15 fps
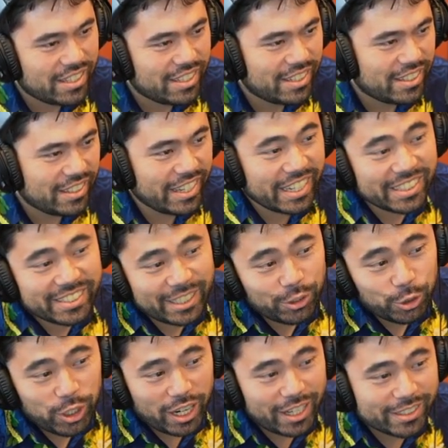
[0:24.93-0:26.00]
Like I said, you
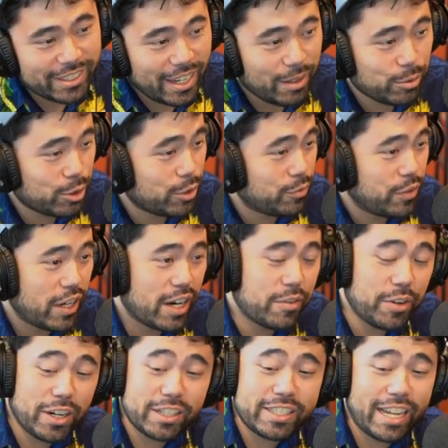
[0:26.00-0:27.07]
guys, I'm just a very,
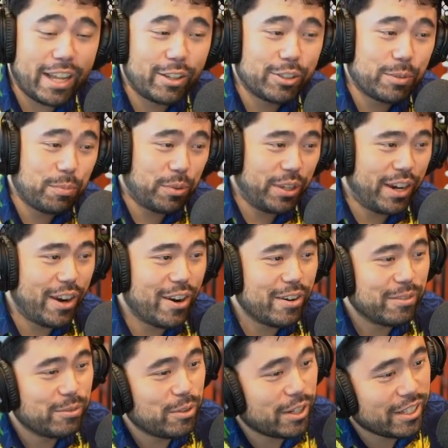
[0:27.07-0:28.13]
very talented player.
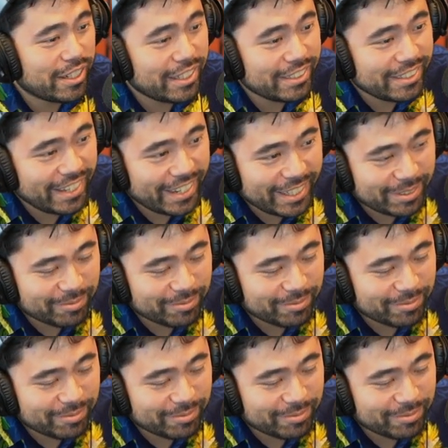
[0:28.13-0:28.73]
What can I say?